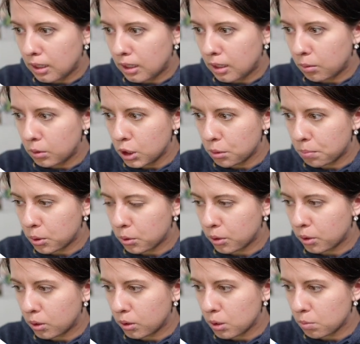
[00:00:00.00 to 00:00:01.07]
Which
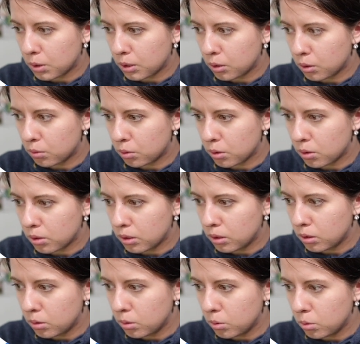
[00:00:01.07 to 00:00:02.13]
protocol is well known for its
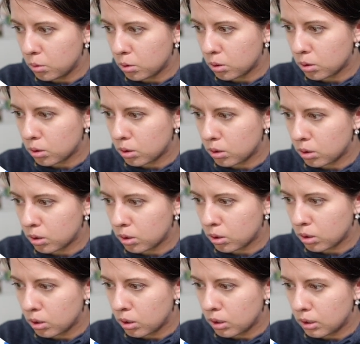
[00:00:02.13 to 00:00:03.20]
use?
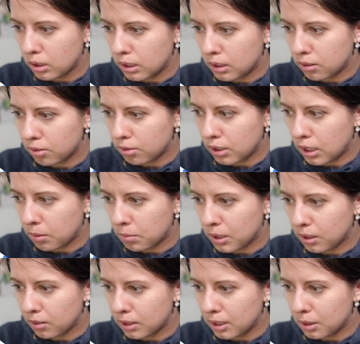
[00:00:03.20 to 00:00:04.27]
Data
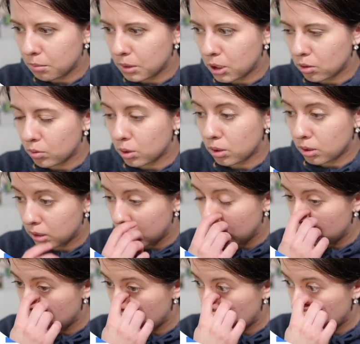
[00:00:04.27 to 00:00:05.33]
fabric, data mesh versus data
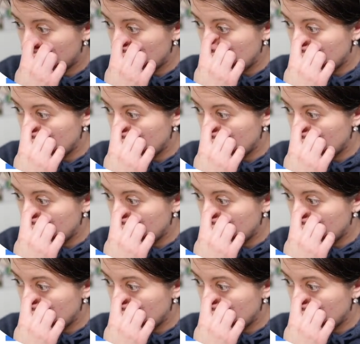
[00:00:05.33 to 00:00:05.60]
fabric,